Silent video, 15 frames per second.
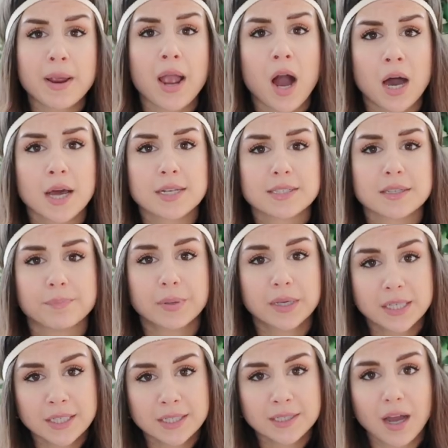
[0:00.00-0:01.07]
my honest
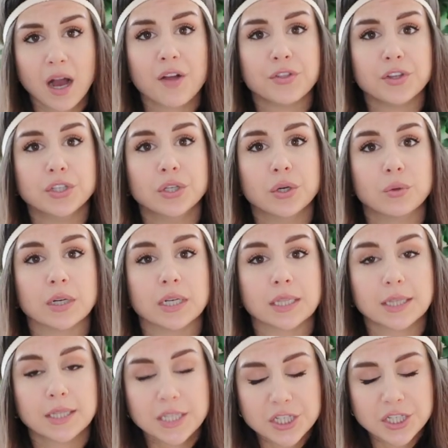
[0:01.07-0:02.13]
opinion on the
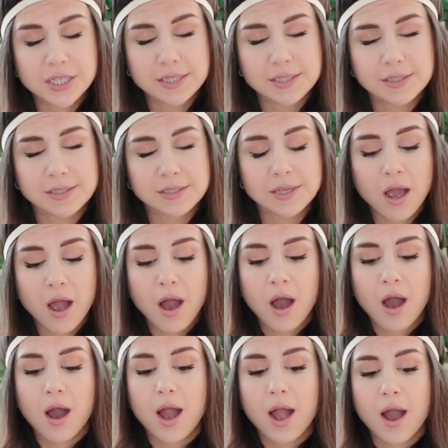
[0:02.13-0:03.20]
Yogalicious.
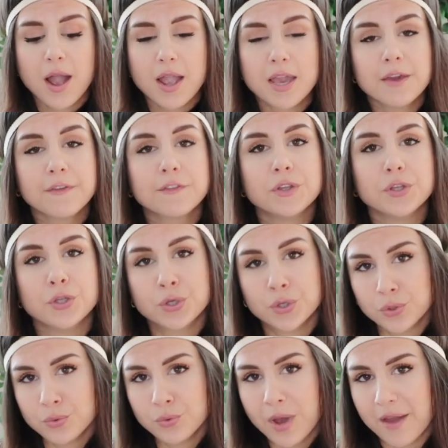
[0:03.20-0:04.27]
If
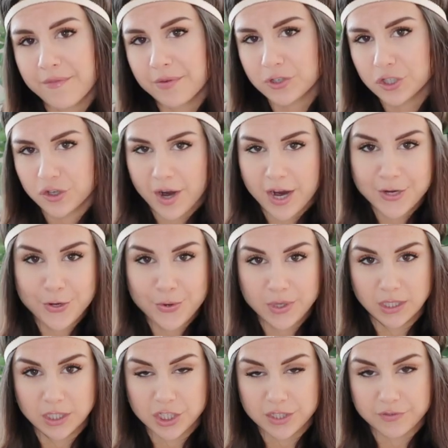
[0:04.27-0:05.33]
you have ever tried
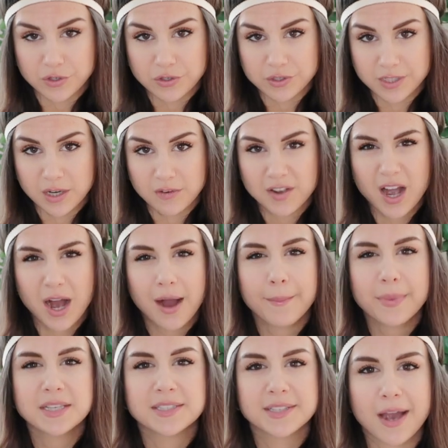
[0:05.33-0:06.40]
Yogalicious for yourself,
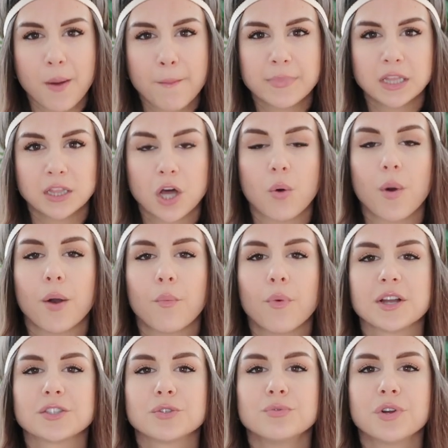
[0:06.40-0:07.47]
comment down below. I
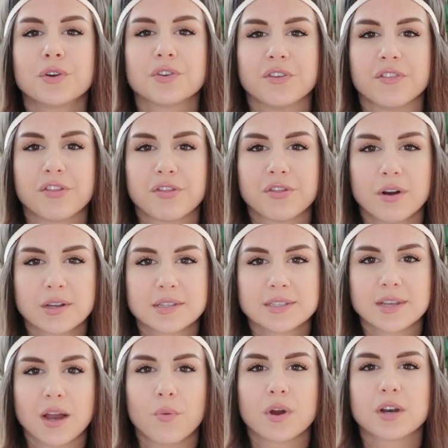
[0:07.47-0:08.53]
want to know your
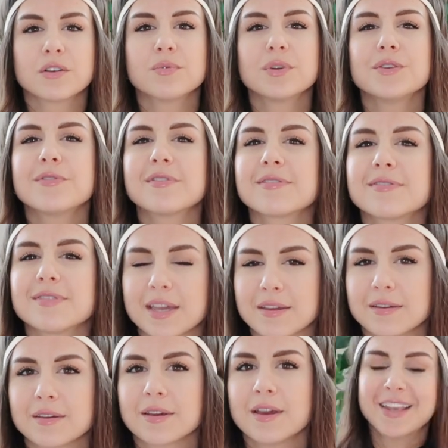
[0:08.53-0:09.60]
thoughts. I want to know what you
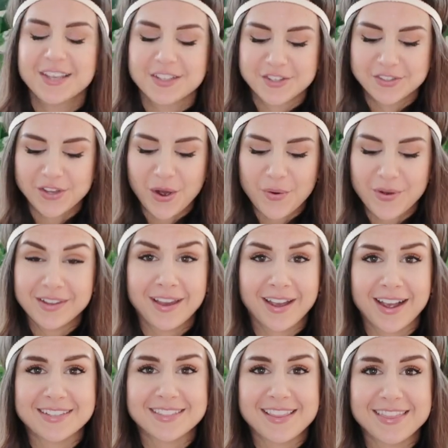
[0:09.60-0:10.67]
think. So
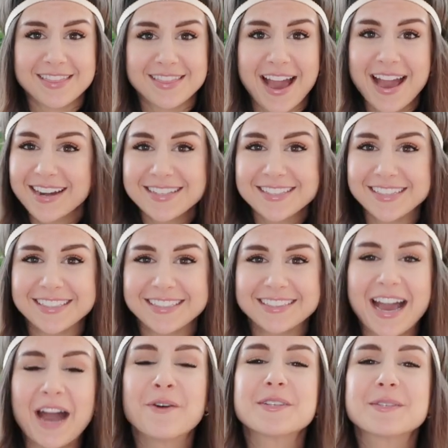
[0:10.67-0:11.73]
yeah guys, that is
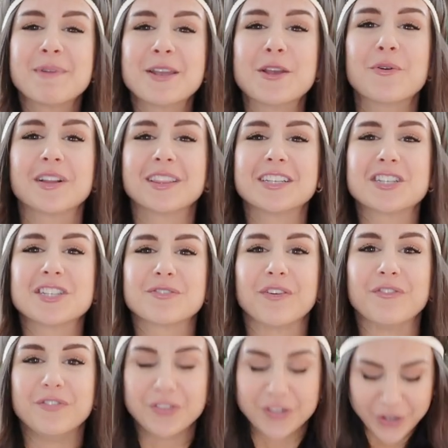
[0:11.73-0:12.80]
it. That was my Yogalicious
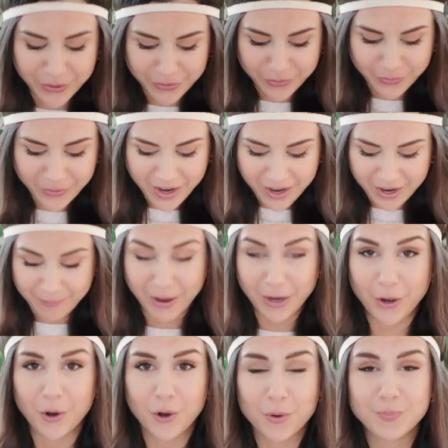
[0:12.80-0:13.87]
review.
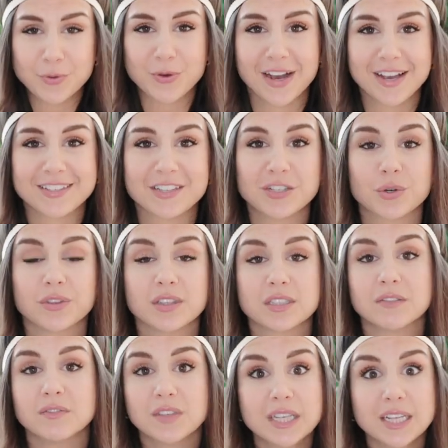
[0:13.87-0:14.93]
I hope you guys enjoyed
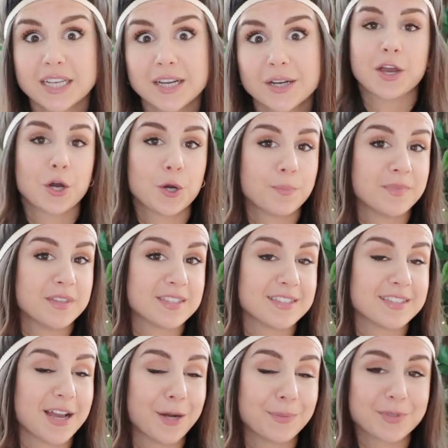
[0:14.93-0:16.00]
this video. I hope this
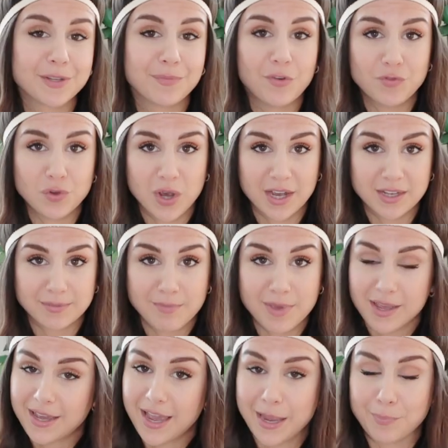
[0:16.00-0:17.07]
has helped some of you guys
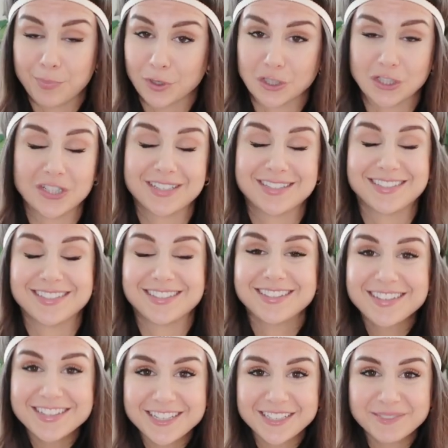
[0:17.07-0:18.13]
make a purchase
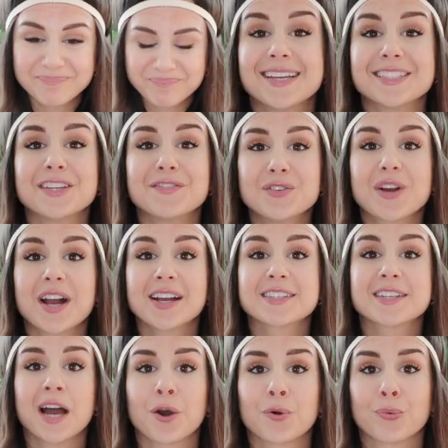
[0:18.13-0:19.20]
decision. And if you
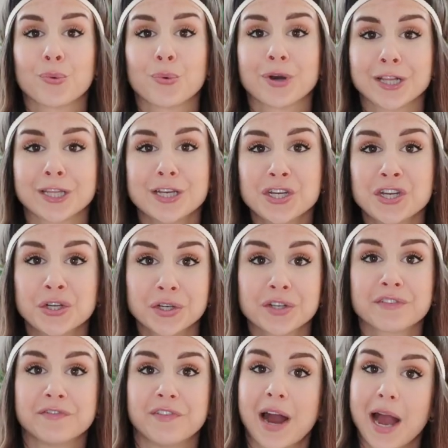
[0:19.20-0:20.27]
guys got really good